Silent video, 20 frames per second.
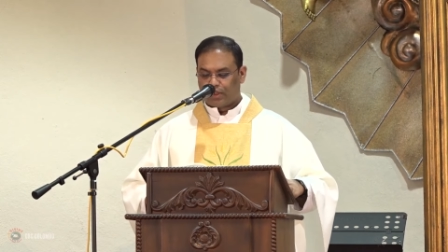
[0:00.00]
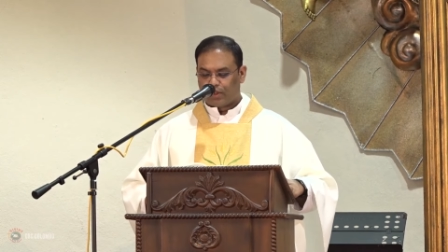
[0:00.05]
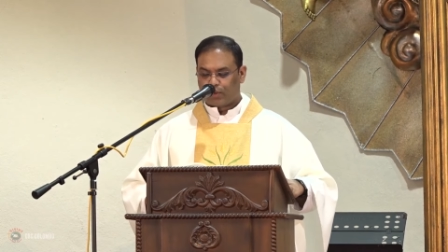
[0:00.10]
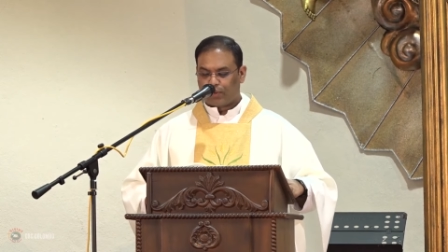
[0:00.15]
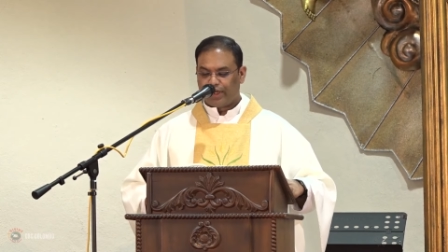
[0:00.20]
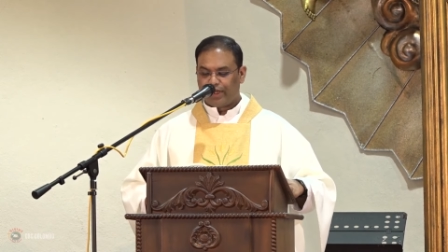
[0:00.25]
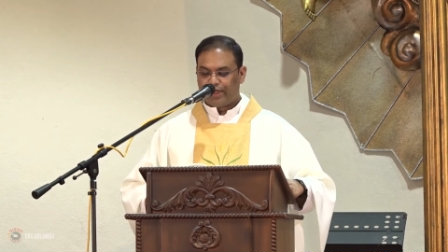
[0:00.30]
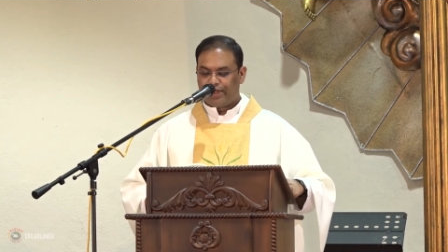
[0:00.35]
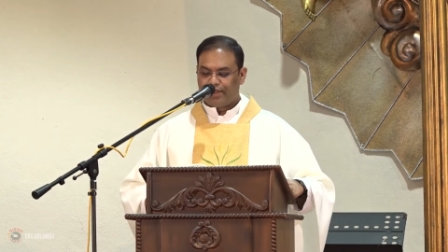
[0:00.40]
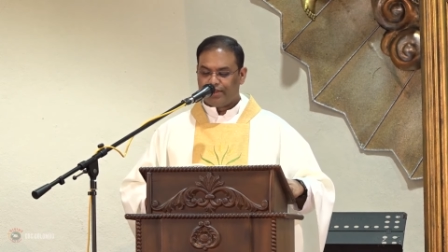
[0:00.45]
A
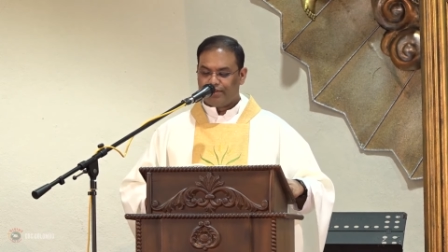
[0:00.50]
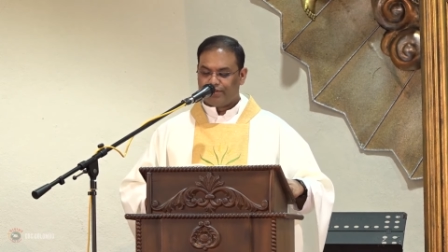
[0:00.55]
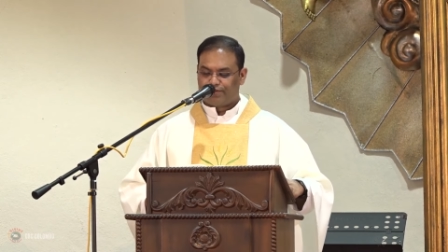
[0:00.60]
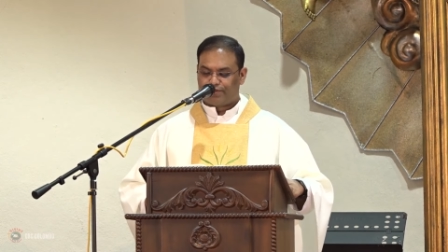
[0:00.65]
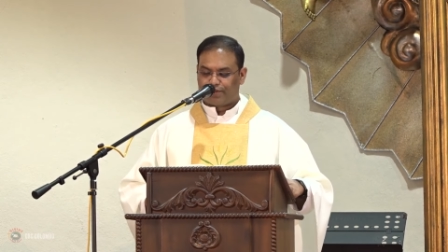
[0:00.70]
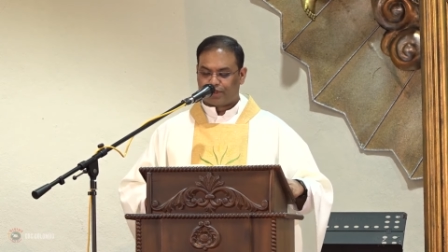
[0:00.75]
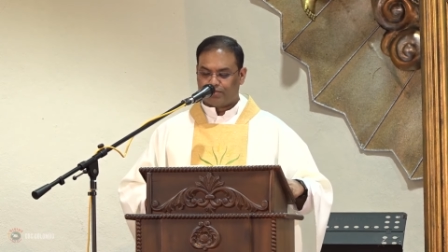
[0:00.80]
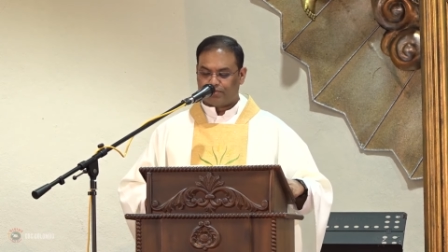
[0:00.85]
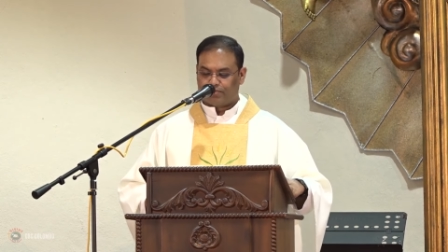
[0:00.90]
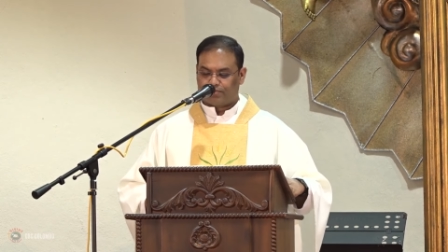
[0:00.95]
reading
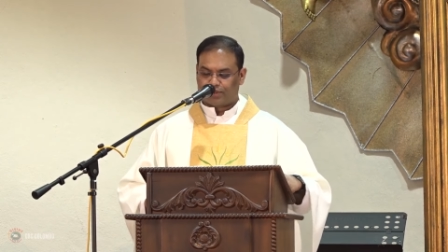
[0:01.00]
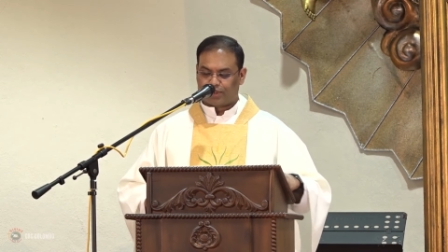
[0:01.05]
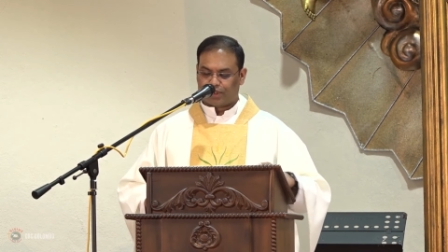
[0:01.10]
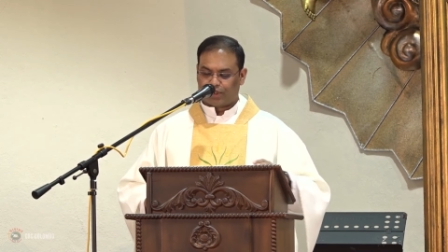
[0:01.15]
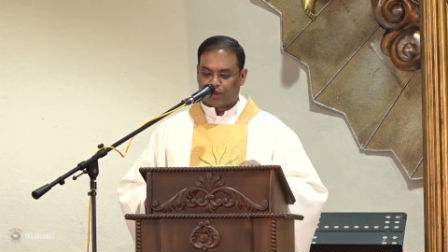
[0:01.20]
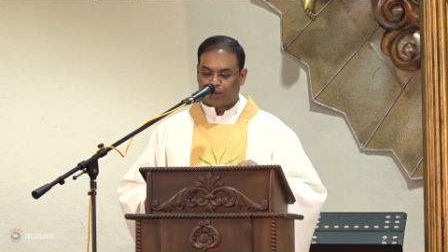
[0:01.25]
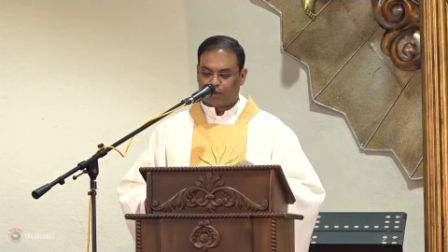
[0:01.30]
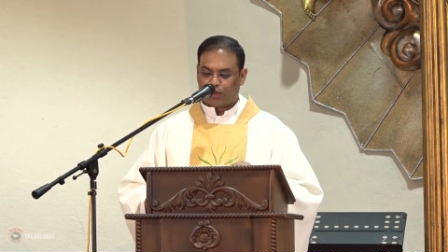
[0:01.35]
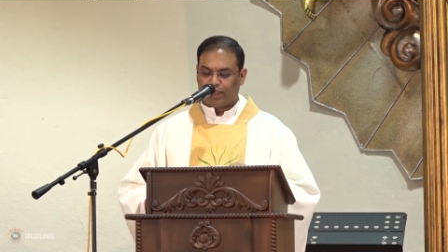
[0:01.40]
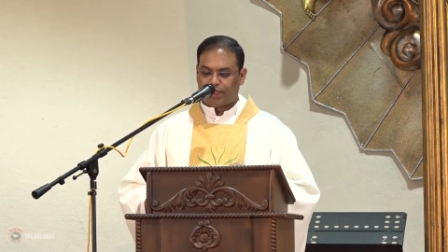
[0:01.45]
from the
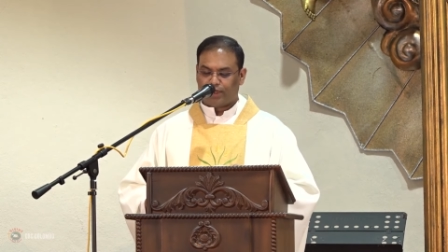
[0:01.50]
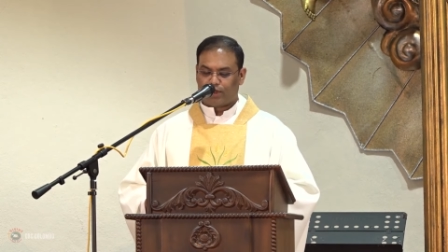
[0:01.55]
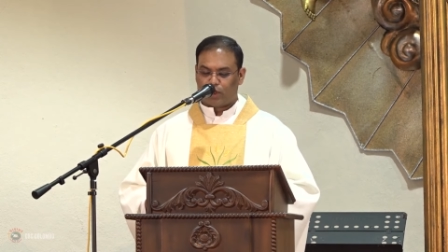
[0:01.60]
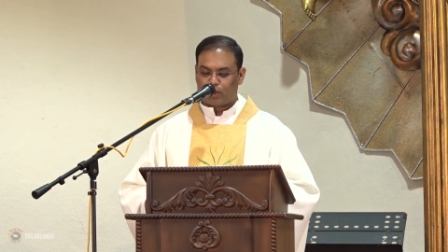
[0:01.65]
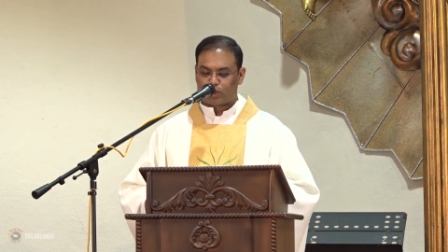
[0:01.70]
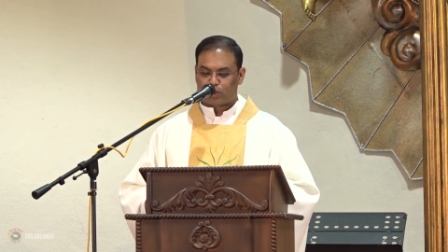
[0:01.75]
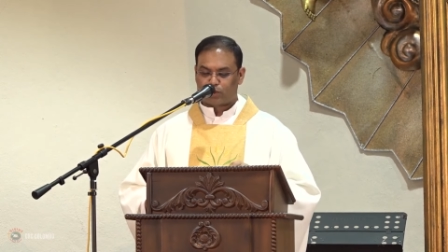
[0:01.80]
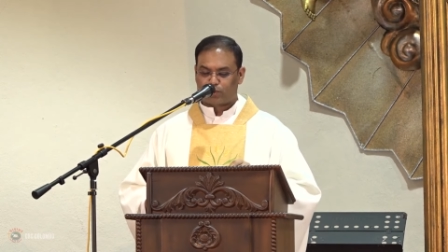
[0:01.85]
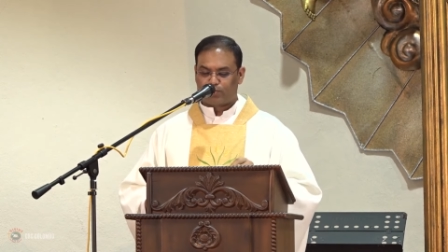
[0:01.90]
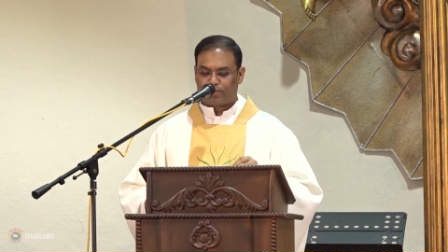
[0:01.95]
Holy
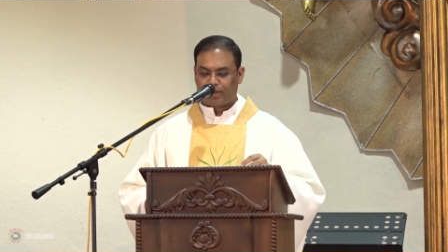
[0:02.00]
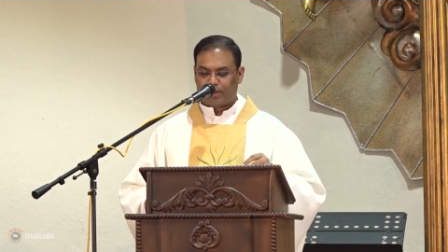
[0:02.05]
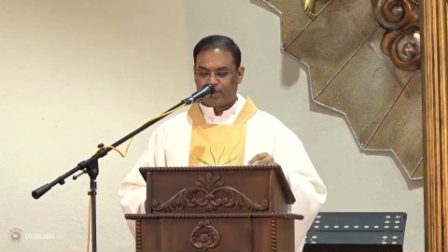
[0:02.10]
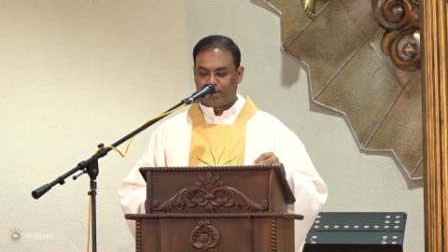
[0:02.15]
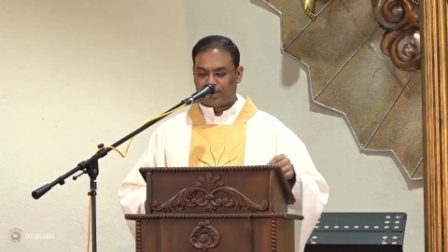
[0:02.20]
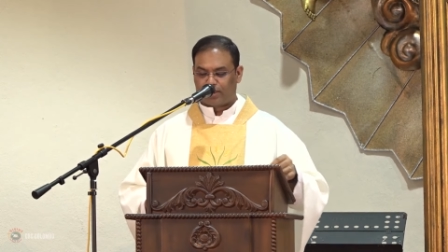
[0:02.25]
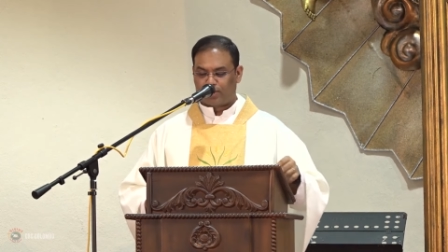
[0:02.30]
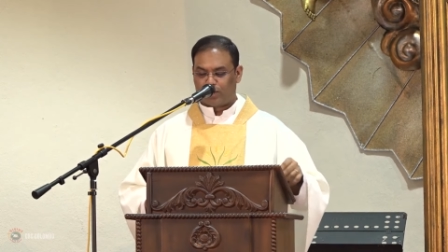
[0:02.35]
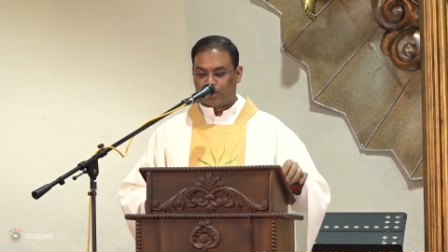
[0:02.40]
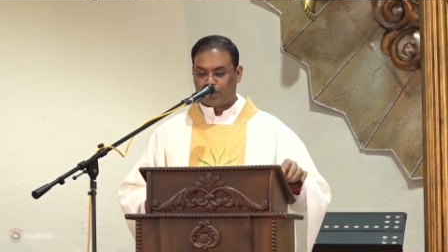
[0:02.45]
Gospel
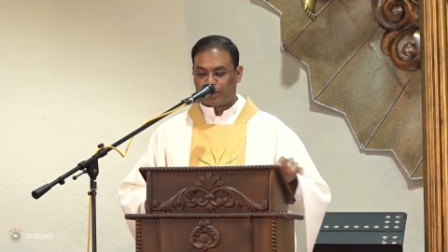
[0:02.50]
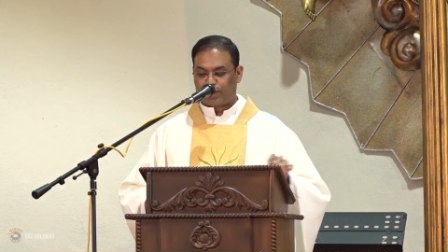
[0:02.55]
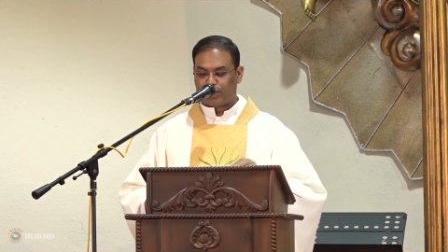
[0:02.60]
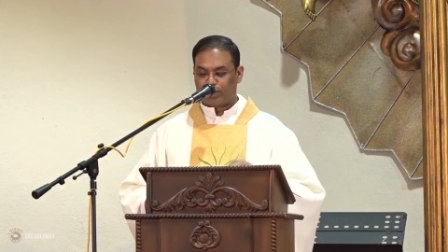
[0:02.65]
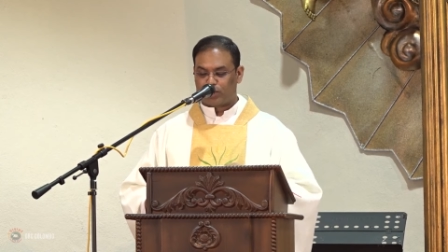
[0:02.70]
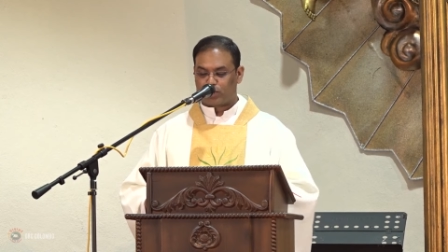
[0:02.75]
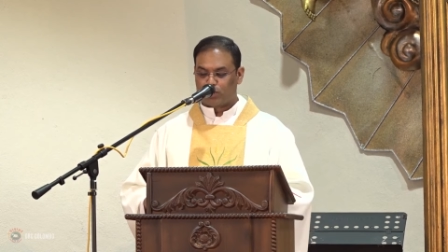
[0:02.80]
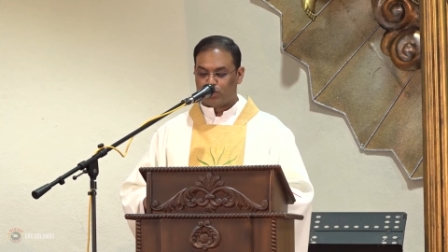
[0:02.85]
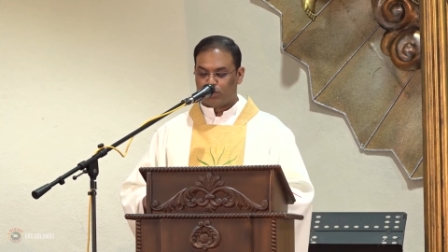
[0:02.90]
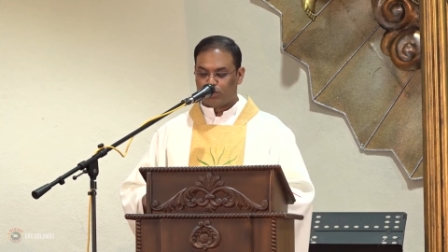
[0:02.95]

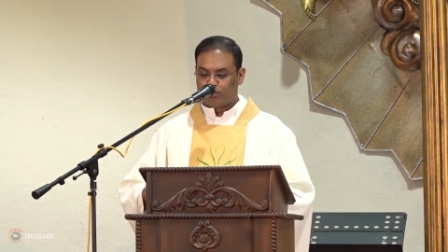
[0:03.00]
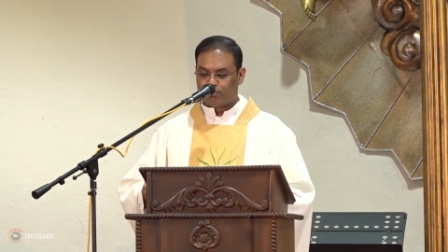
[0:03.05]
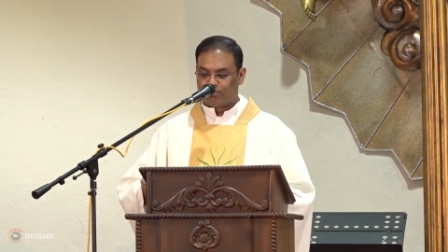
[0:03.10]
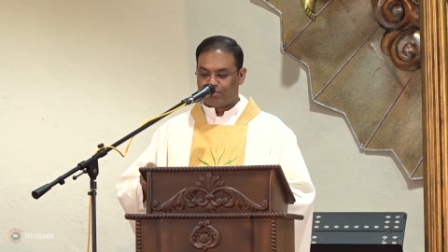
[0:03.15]
according to